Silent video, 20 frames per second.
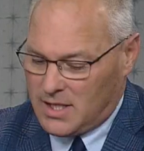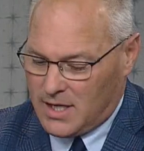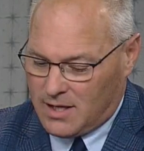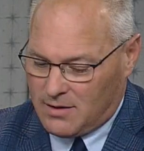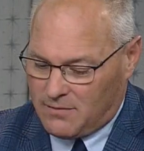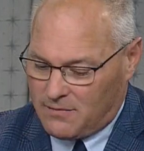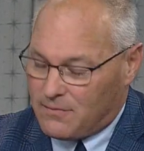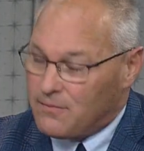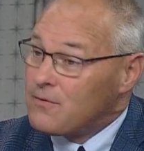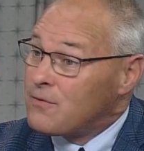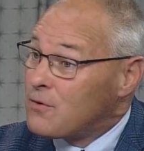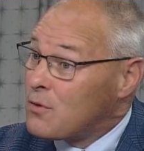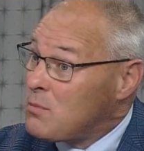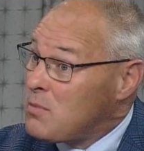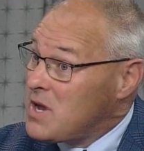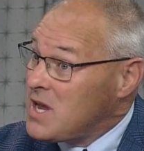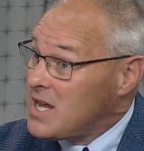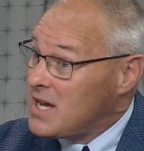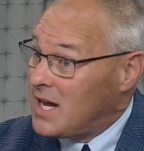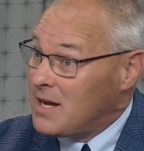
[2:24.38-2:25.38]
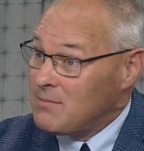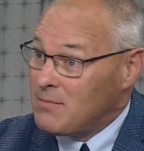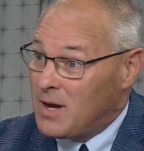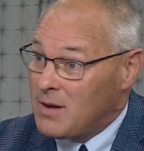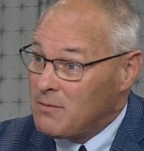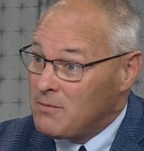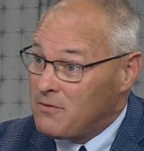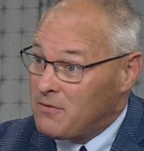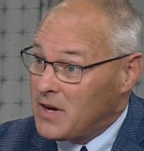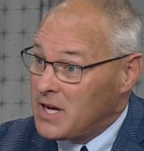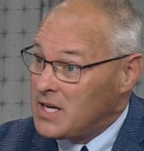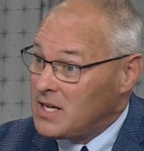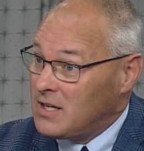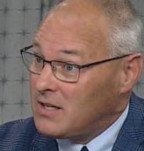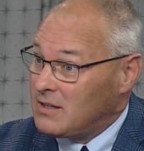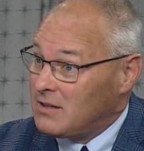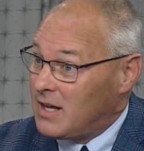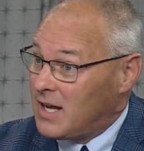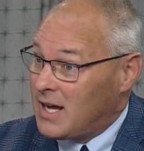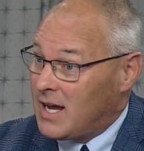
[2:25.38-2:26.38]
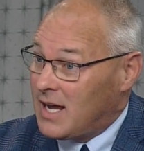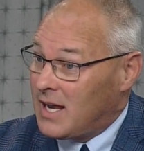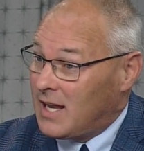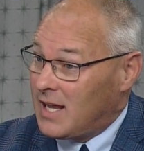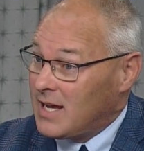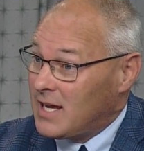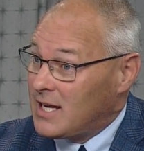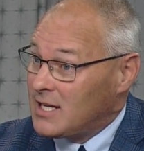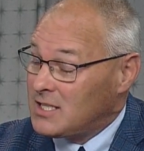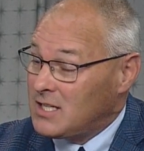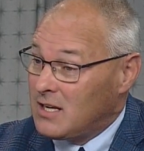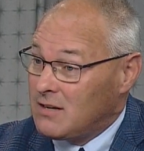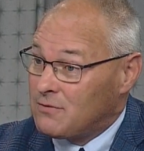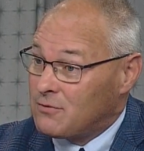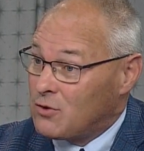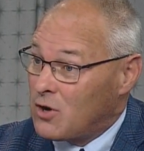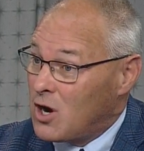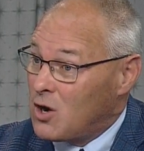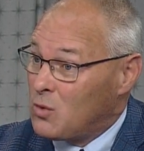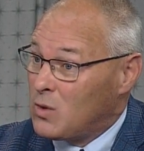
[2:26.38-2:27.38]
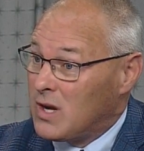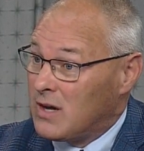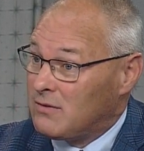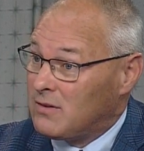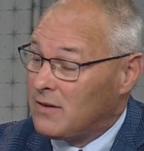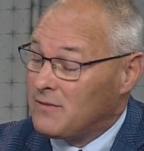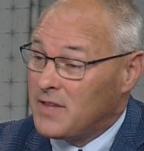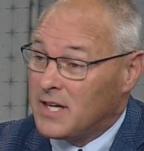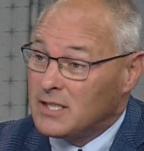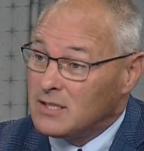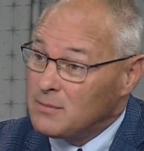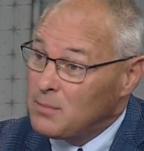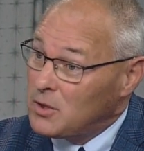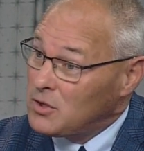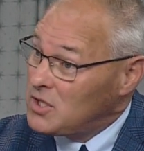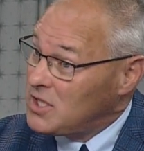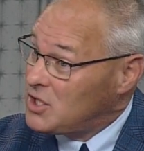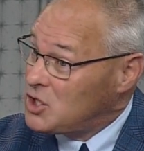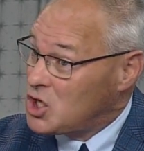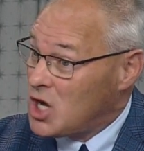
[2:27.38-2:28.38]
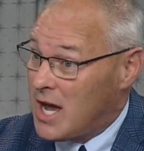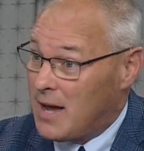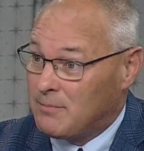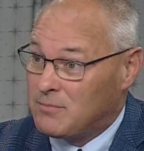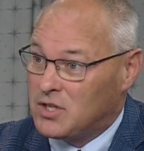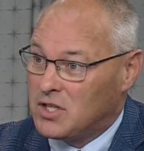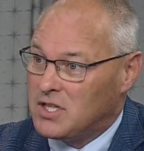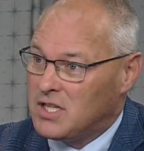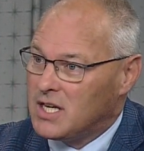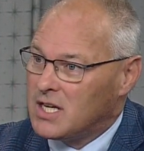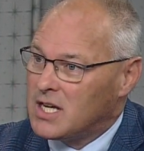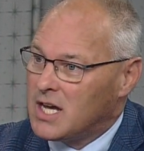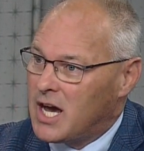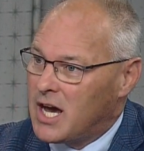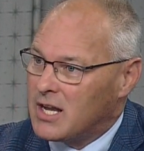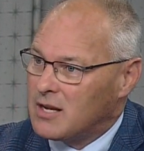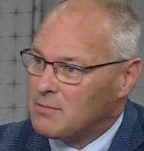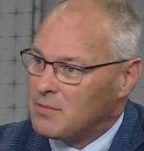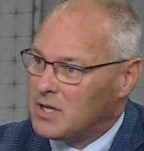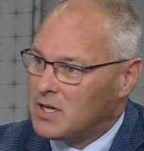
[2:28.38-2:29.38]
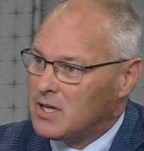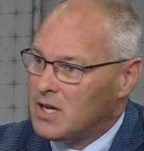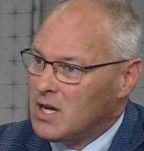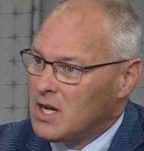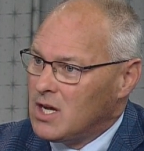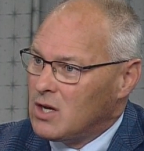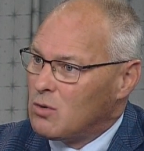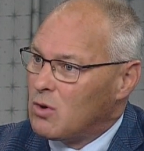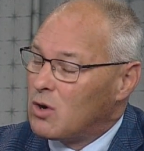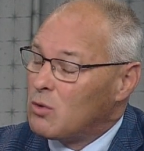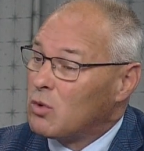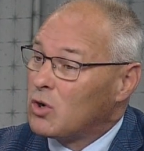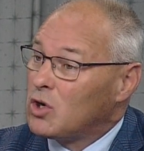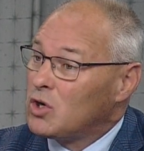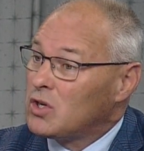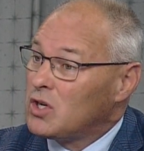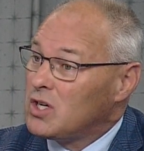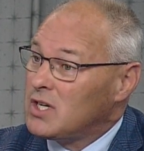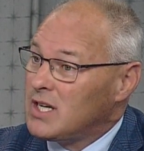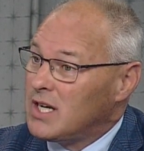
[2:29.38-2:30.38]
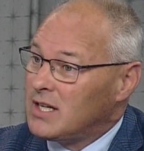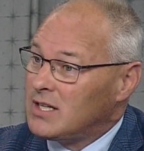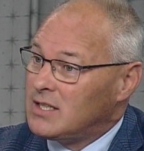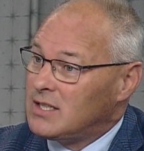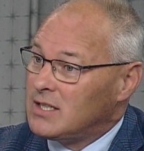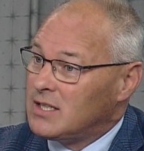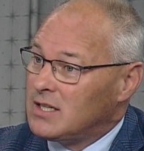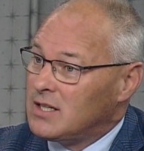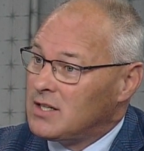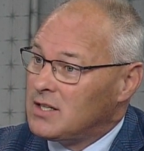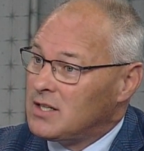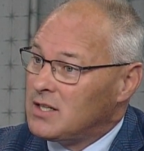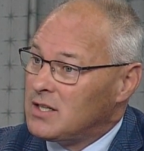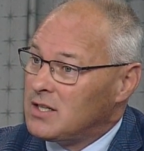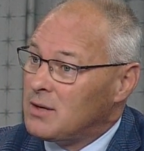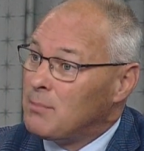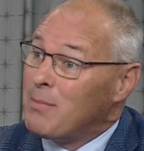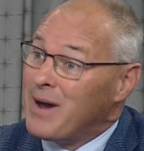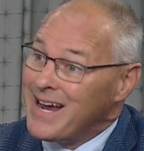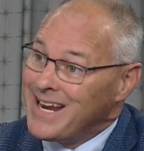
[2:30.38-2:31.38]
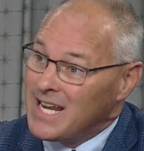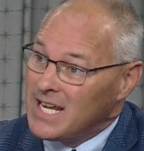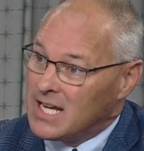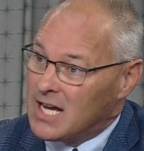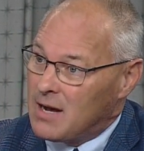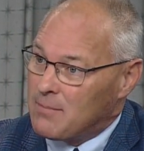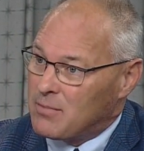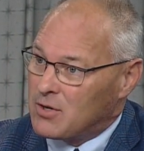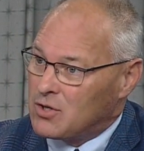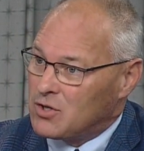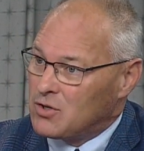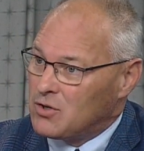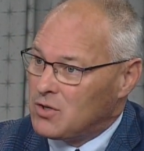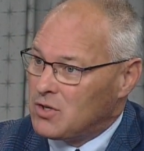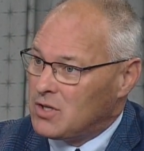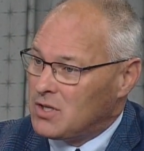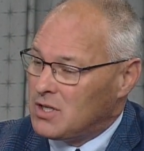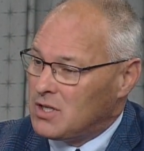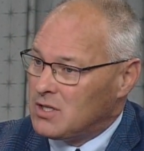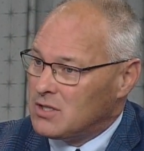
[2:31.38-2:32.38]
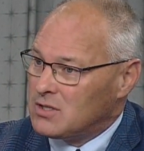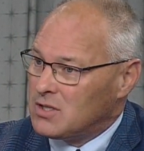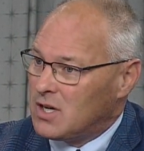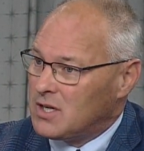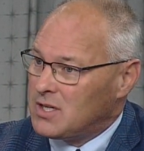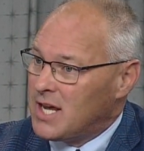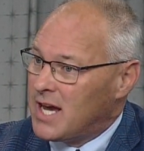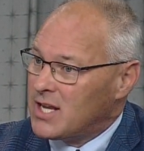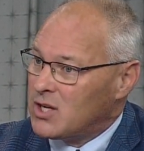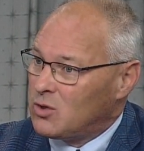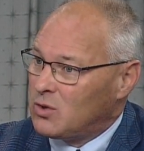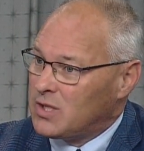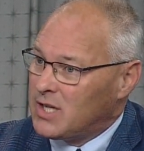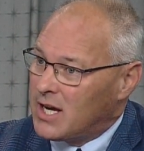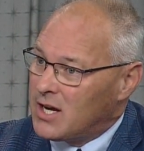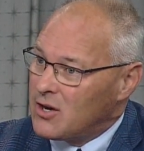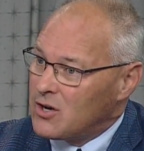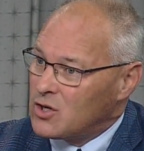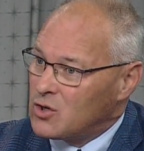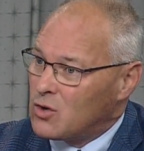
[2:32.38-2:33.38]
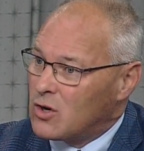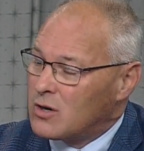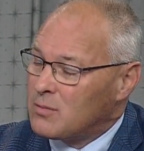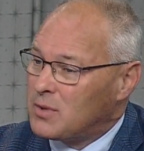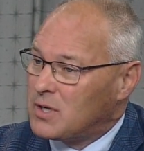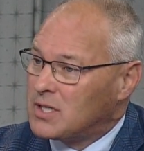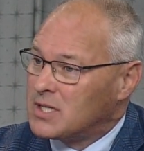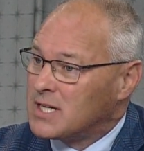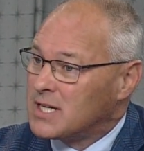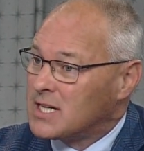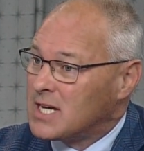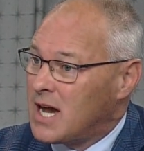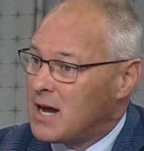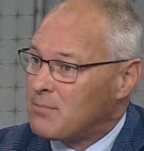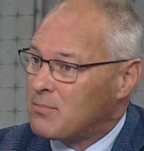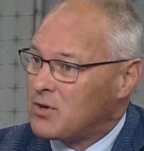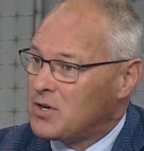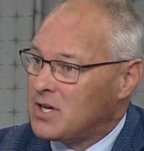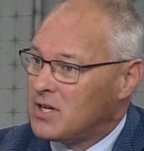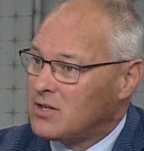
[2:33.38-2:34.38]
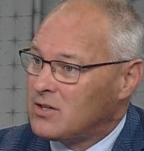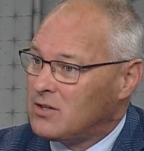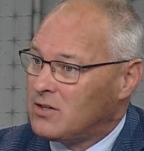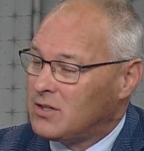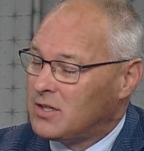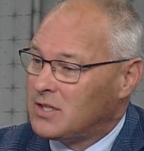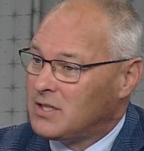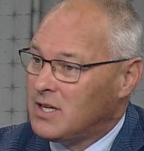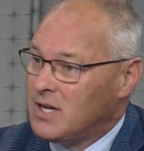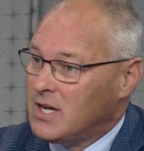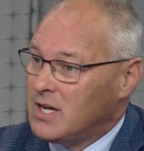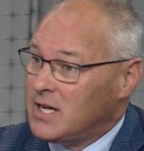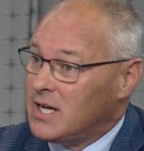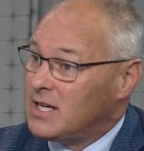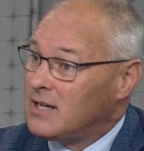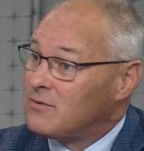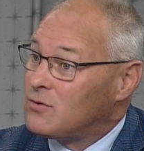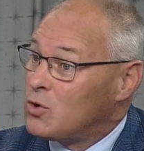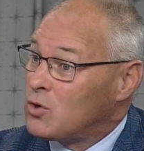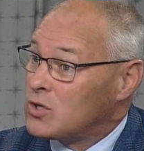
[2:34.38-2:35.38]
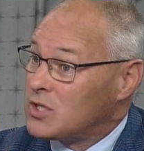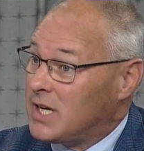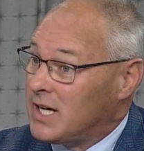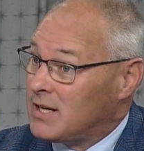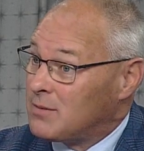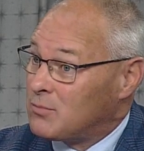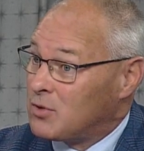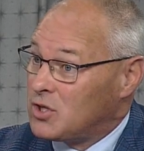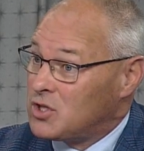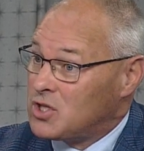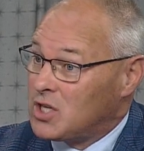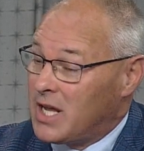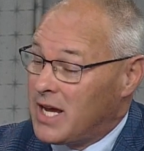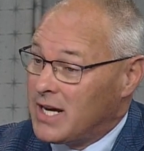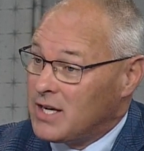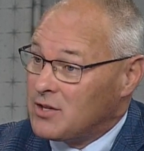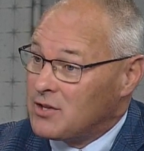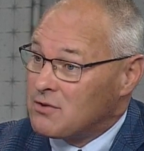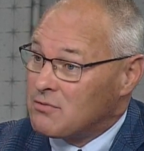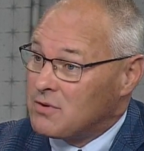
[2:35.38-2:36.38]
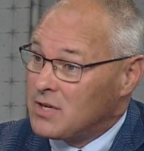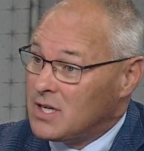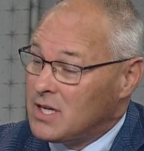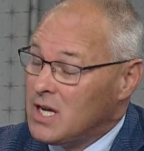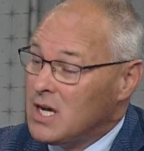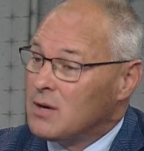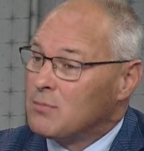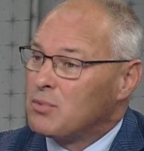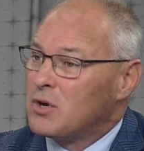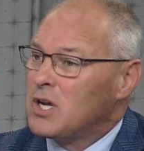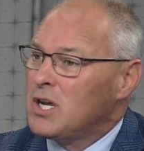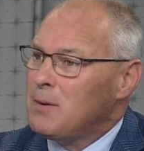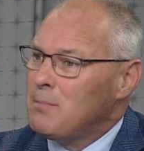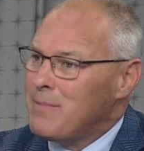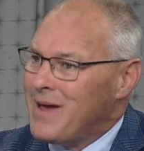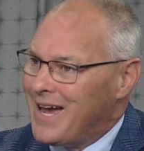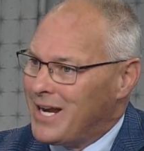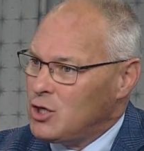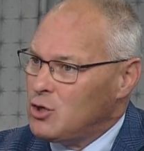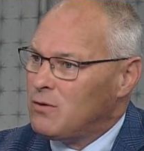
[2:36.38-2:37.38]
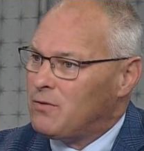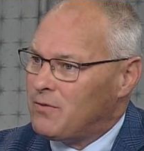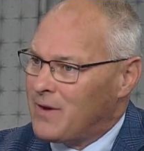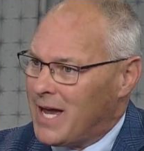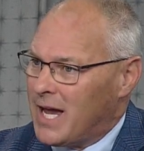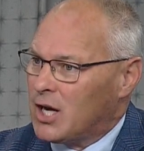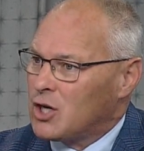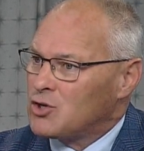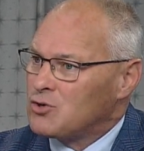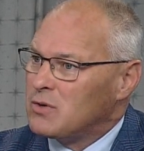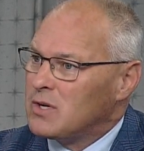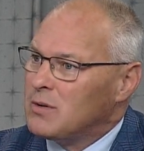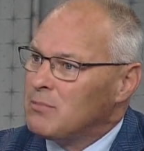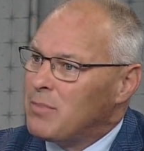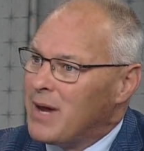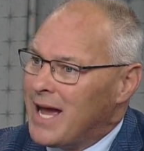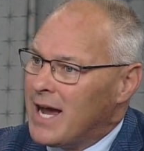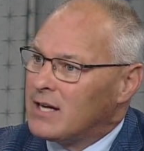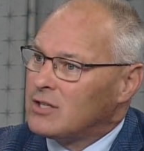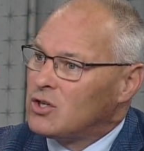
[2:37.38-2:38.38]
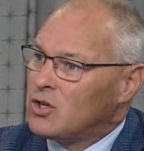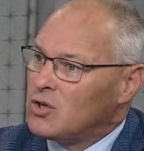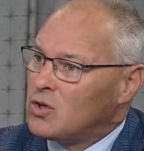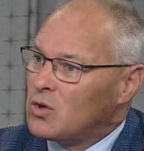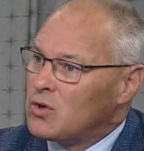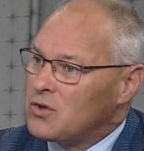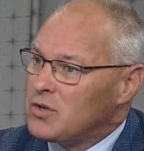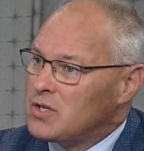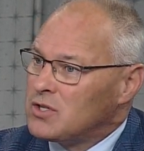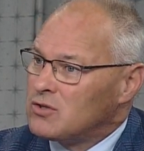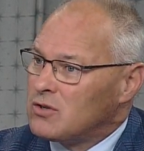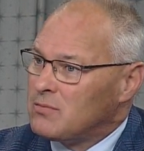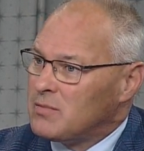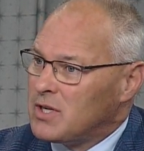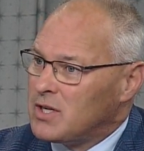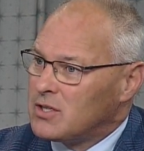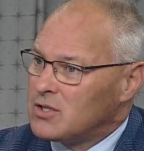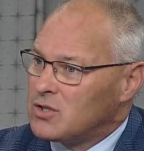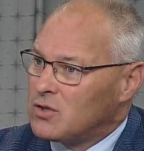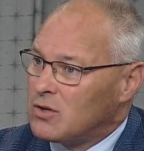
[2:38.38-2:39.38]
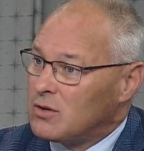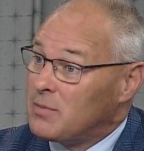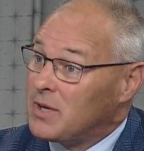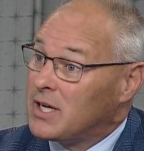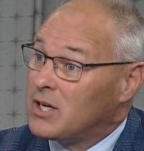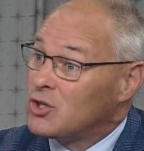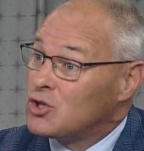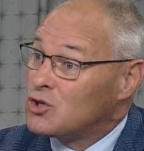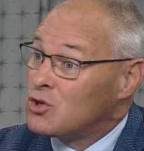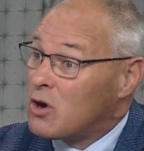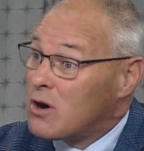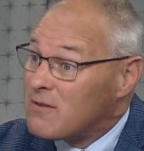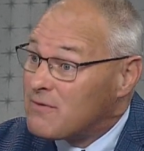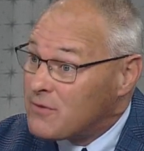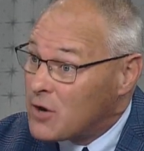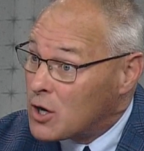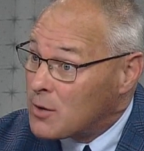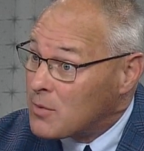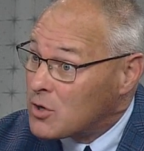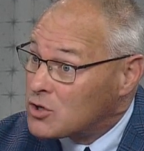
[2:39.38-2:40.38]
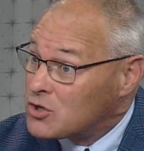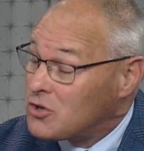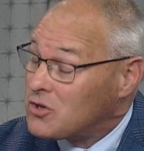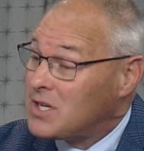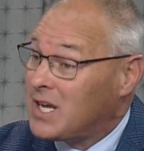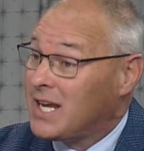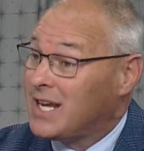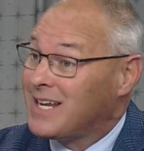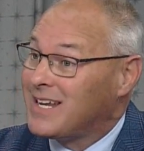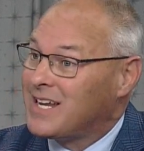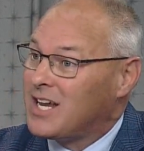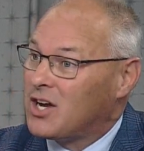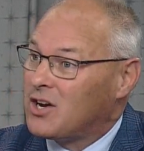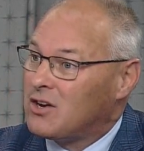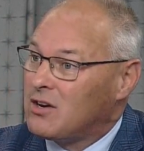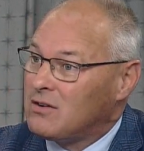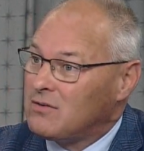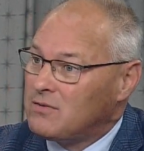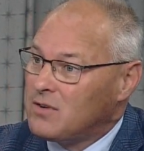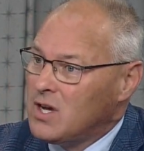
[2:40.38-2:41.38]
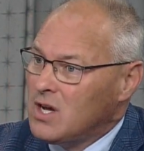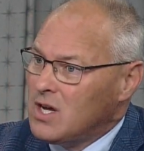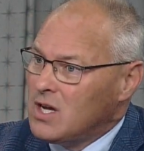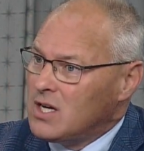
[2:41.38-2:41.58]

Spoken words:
that for me, I'm fighting, like I say, for our way of life. That's about the jobs in the economy. We're looking at the mining opportunities, not only iron ore, but copper, nickel, and of course, Enbridge Line 3, bringing manufacturing back to northeastern Minnesota, making sure our farmers are taken care of.